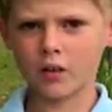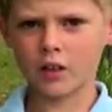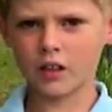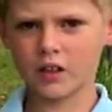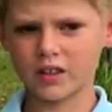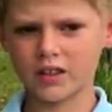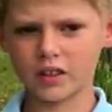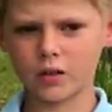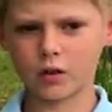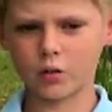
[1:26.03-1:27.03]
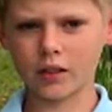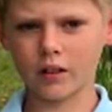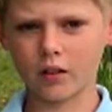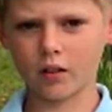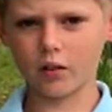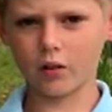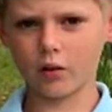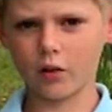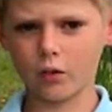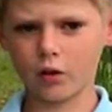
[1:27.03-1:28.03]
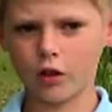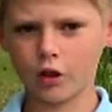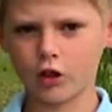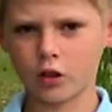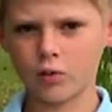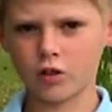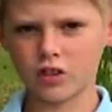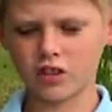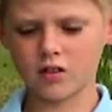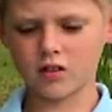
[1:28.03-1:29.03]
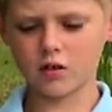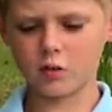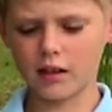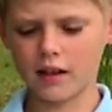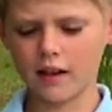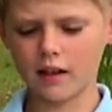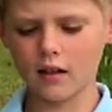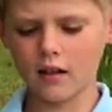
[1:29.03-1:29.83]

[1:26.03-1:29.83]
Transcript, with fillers: if she's still doing her job, what she's doing now.